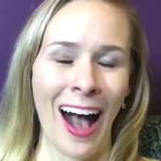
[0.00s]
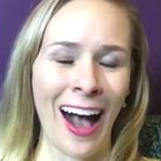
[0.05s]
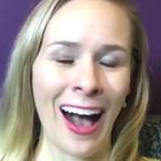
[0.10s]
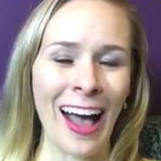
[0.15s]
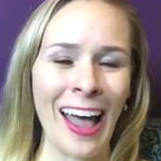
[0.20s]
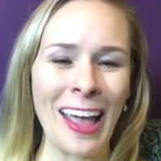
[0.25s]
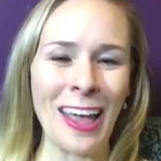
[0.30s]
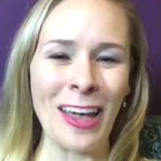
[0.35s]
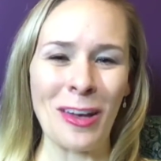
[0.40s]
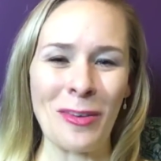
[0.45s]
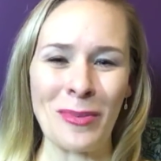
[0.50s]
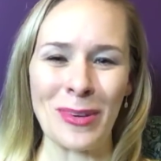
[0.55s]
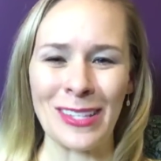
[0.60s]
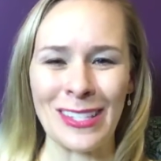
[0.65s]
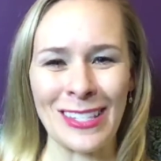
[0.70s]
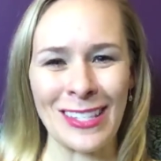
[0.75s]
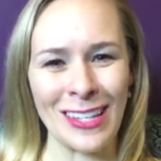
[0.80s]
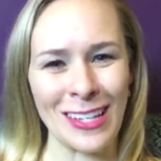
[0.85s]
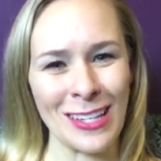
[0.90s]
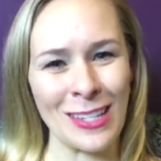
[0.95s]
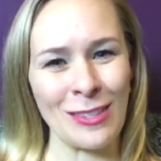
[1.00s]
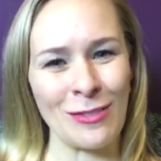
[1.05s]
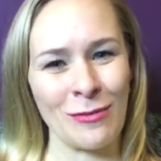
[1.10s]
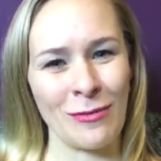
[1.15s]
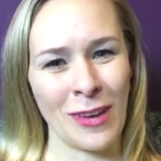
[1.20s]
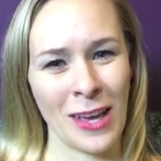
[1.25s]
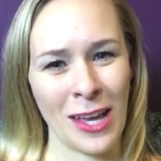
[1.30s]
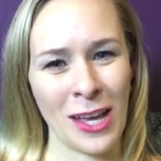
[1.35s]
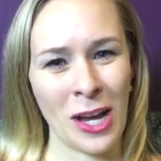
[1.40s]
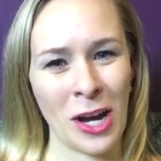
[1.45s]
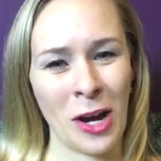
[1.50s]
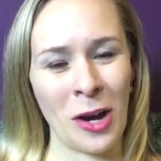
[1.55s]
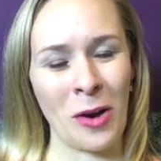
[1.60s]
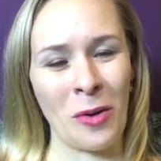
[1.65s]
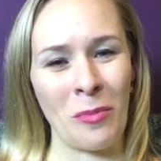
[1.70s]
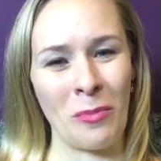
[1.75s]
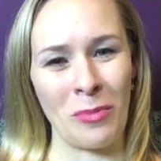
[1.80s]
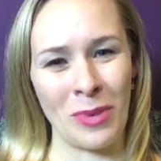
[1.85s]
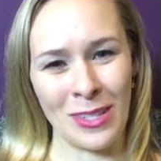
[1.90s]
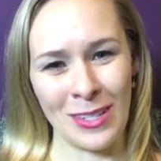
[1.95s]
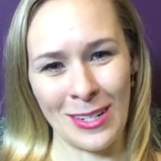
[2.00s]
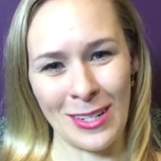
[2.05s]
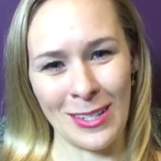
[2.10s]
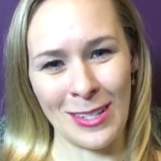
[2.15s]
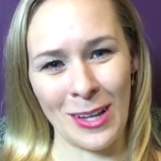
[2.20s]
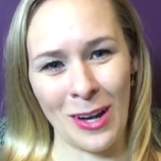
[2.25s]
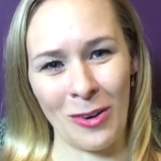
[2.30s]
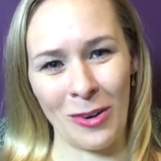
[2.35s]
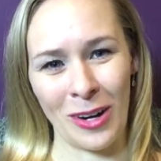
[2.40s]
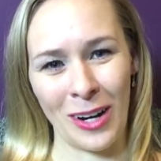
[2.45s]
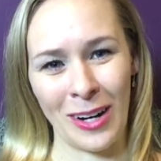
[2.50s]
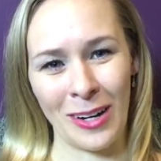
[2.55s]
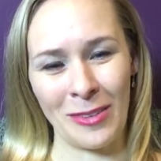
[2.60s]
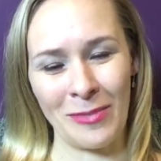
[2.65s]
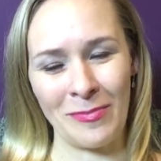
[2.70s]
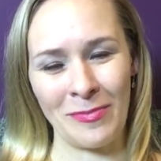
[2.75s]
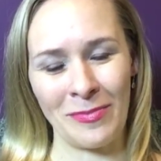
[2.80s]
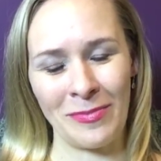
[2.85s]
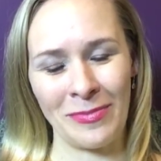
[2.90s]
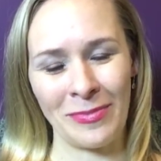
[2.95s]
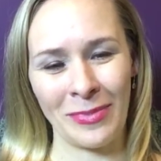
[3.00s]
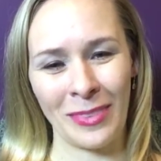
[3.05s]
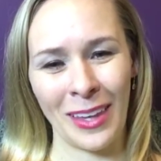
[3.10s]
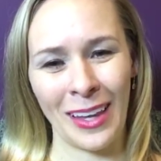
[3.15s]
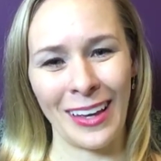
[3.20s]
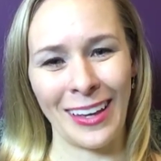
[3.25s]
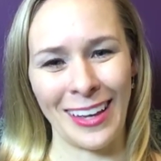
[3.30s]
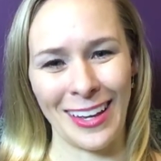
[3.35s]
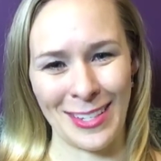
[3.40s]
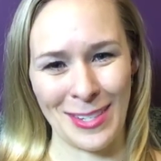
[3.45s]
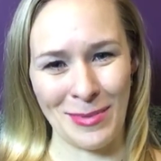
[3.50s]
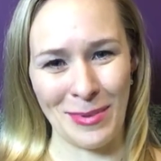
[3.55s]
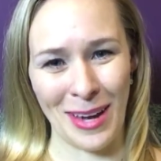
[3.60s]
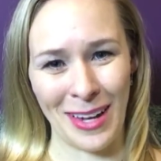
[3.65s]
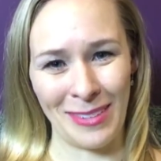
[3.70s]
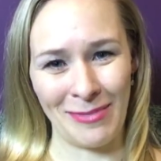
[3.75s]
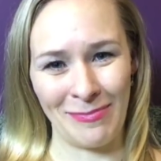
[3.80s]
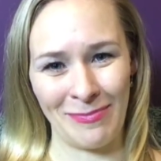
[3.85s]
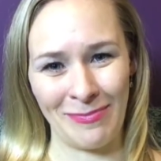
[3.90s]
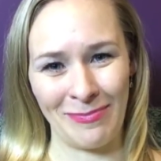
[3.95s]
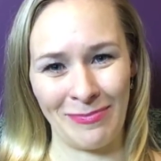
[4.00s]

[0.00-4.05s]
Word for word: I am a six figure business owner. Guess what?